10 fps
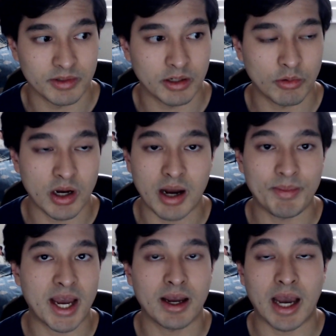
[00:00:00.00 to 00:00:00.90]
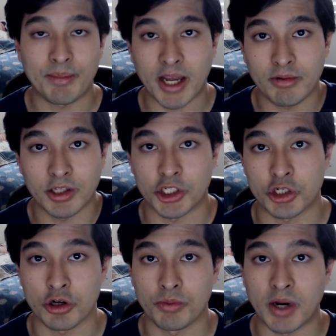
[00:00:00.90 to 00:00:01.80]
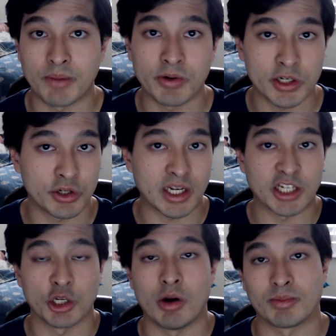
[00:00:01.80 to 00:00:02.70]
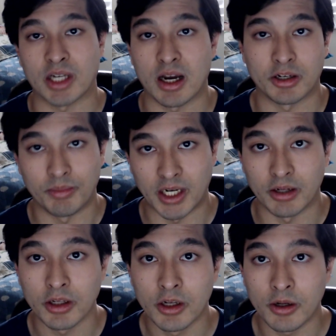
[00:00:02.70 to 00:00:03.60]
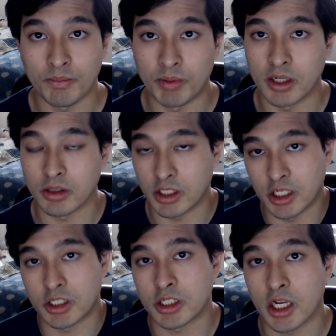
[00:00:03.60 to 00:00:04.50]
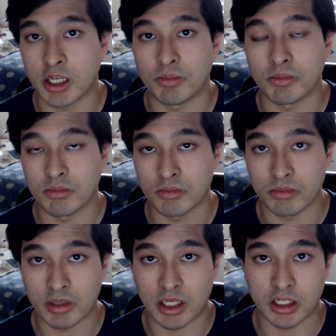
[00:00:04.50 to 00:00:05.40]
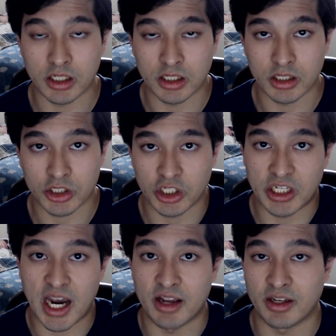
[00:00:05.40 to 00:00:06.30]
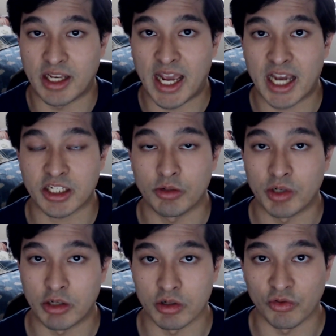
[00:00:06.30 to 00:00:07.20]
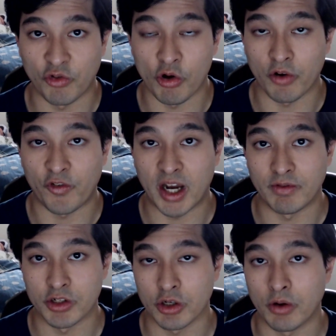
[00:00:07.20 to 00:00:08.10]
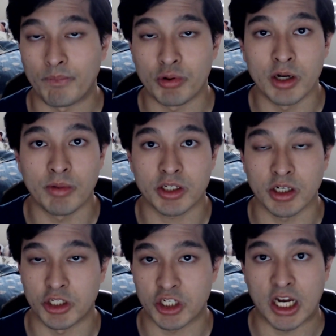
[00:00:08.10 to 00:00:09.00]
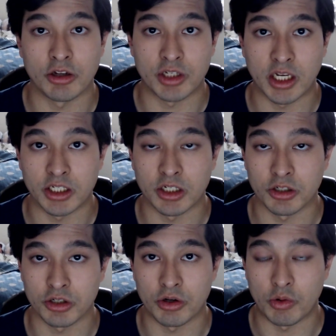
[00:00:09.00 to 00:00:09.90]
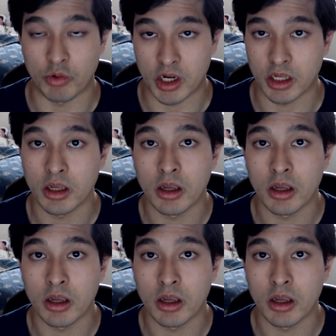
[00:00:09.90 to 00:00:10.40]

Well, I'm not, I'm not really sure, but I'm pretty sure you guys know what I'm talking about. But he did say that she died in an accident when he was four or five years old. Pretty much a child's age in a certain way.